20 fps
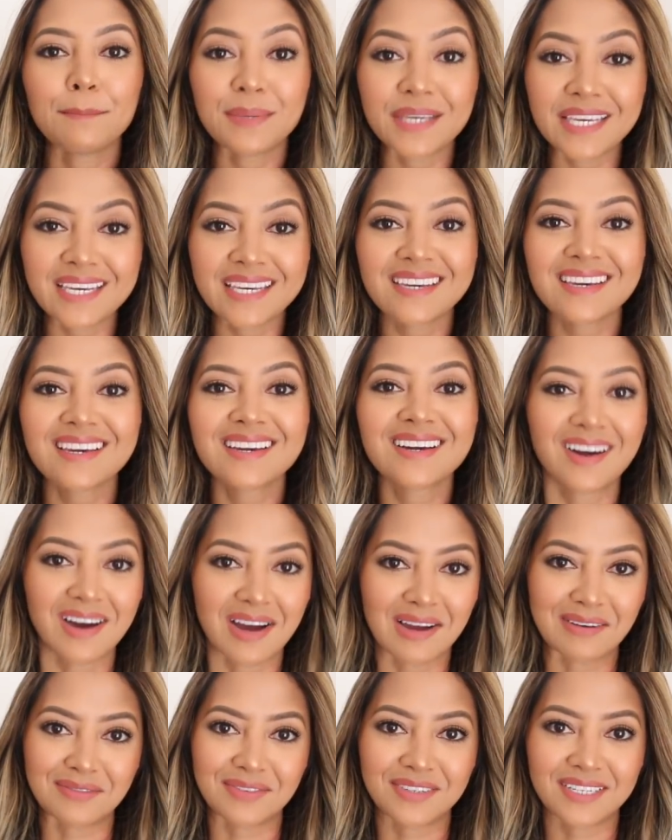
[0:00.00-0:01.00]
Be
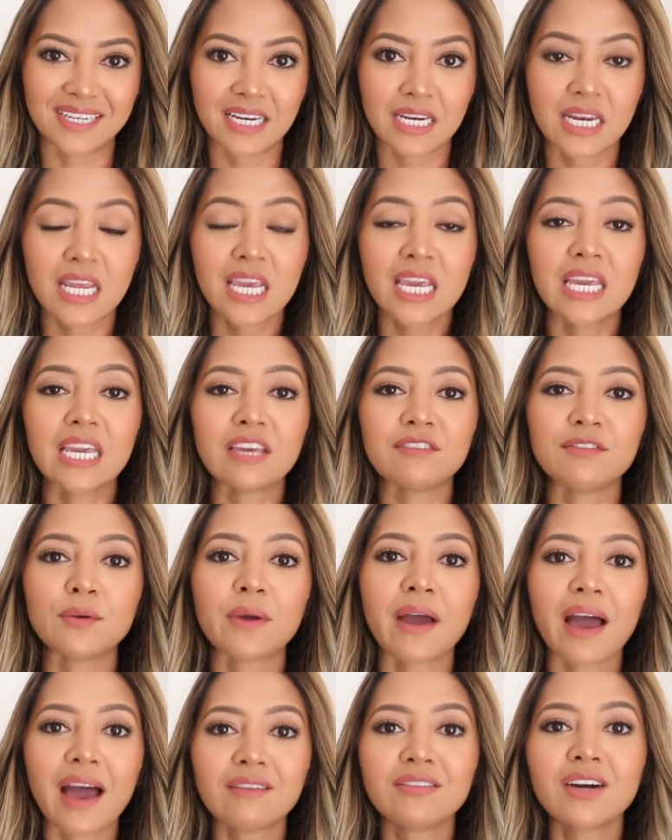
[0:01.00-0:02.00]
confident. If
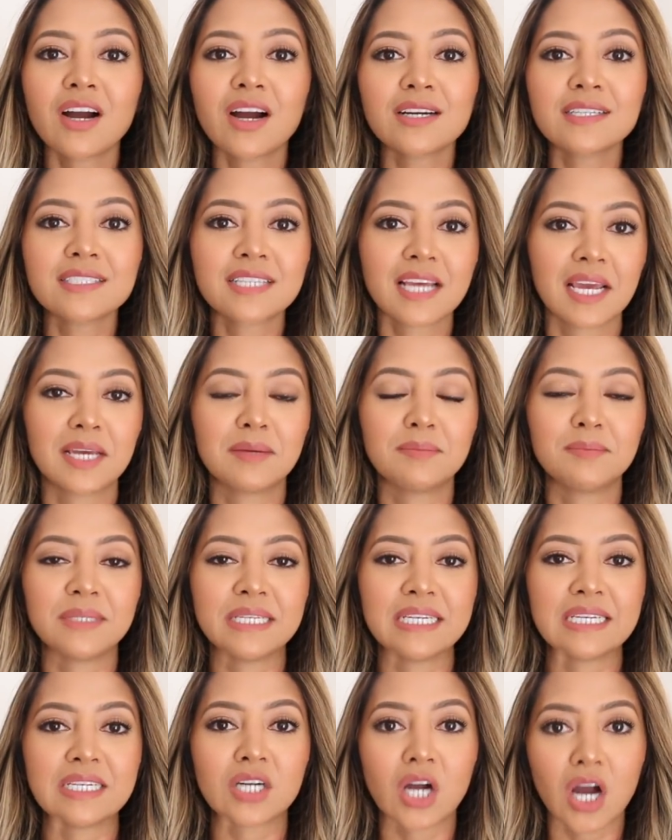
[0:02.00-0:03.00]
you have a hard time
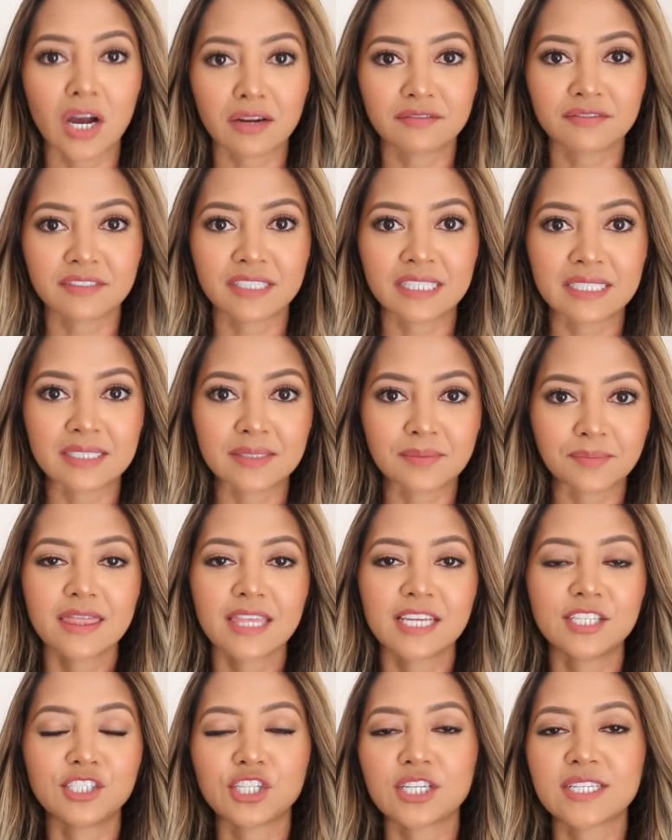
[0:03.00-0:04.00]
being confident,
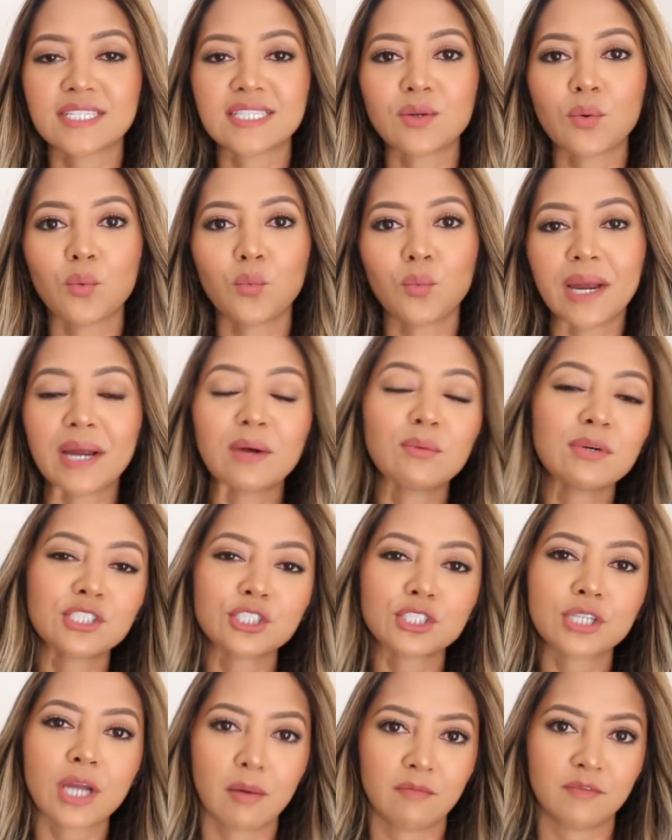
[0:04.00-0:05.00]
then just wear
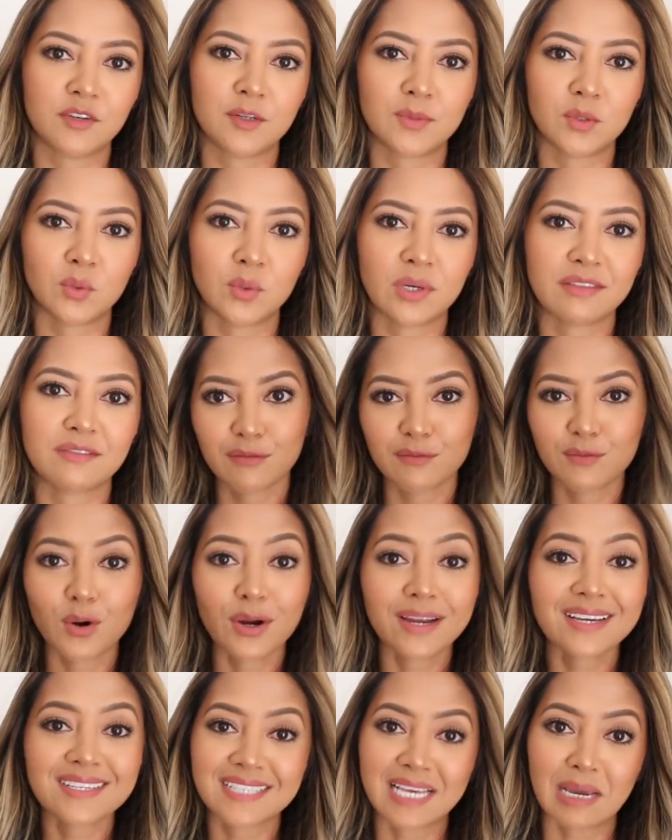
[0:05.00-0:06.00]
what you're comfortable with.
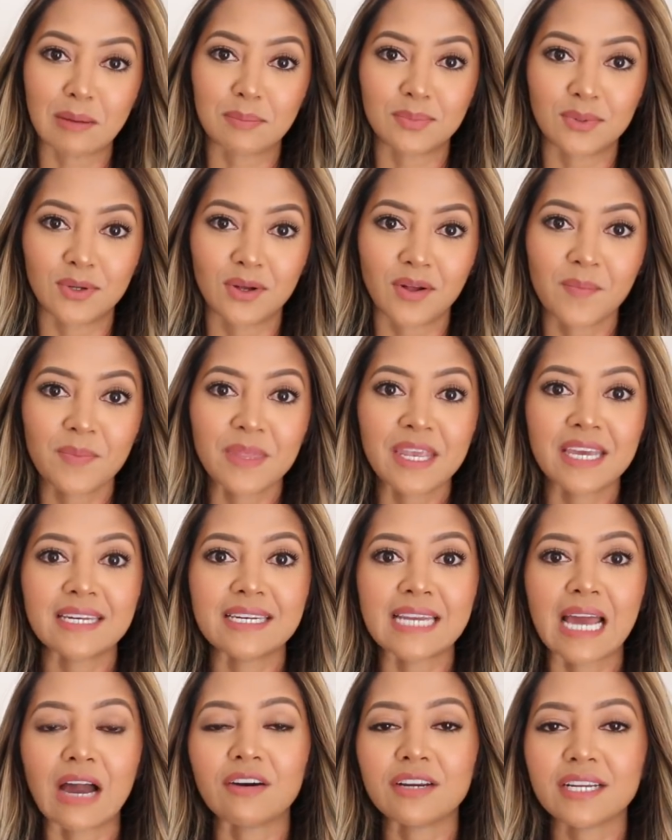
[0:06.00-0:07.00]
For example,
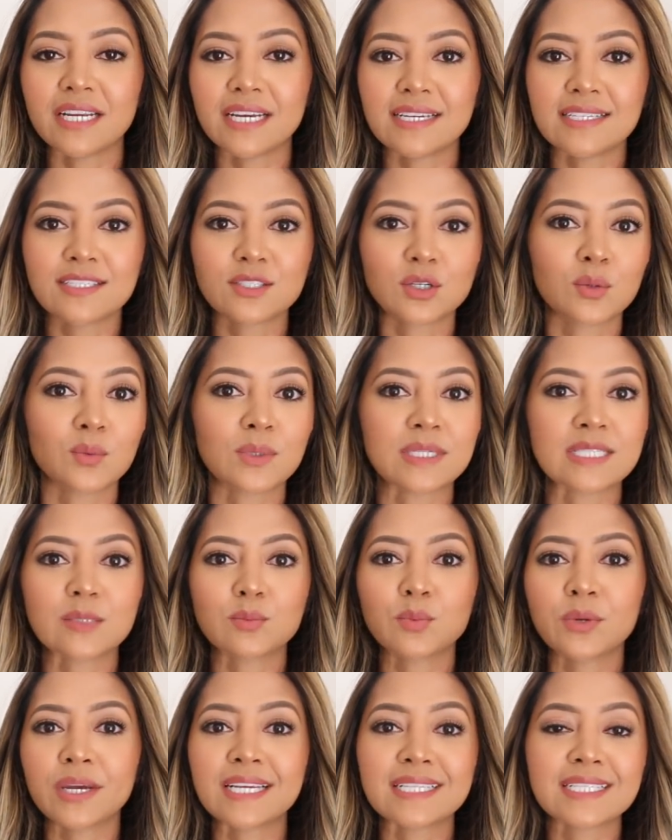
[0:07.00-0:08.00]
nowadays, or when
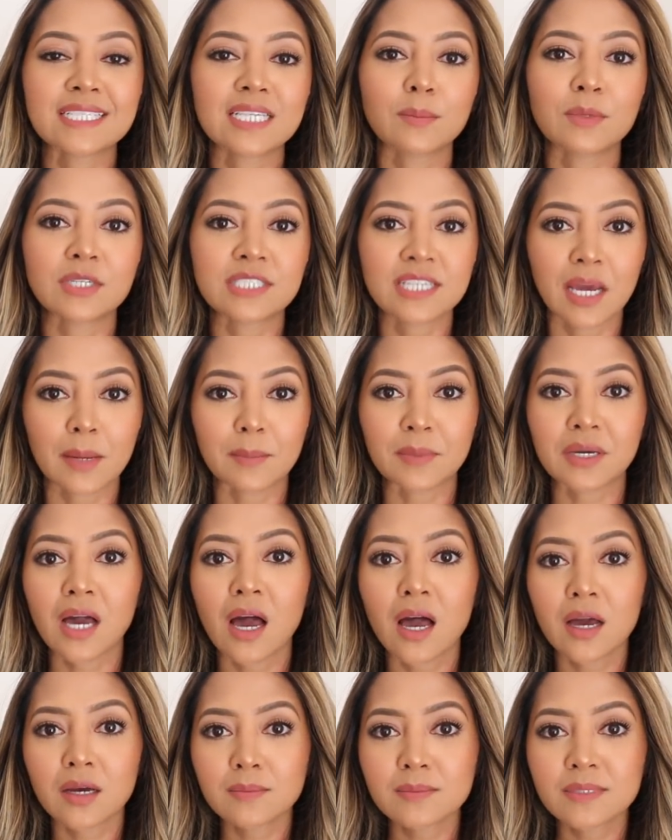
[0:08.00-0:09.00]
spring and summertime
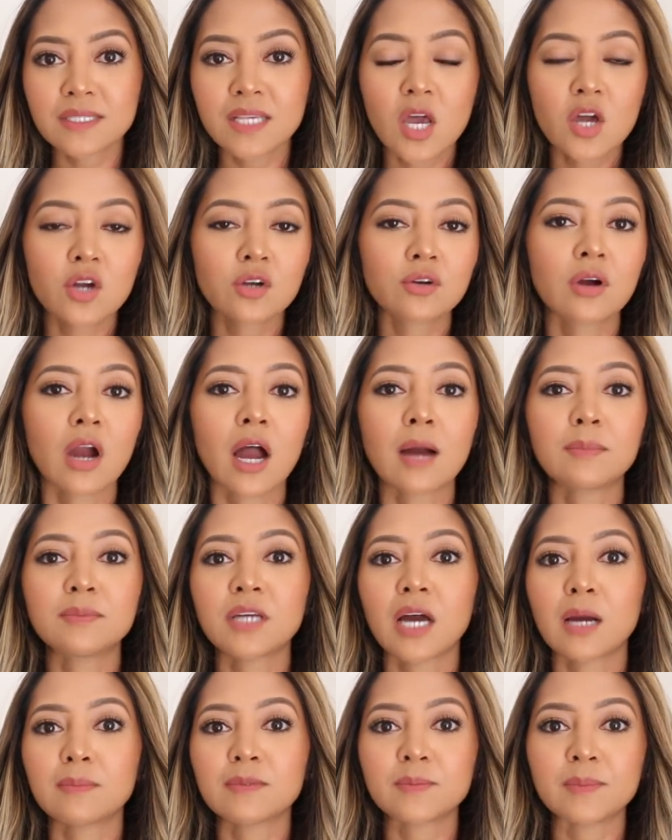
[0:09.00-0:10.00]
comes,
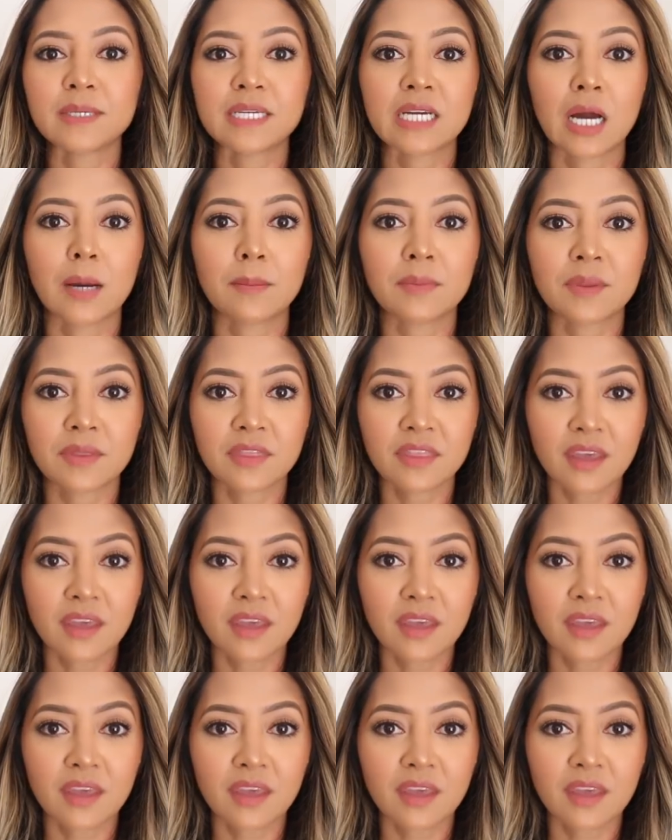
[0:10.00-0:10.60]
crop tops become the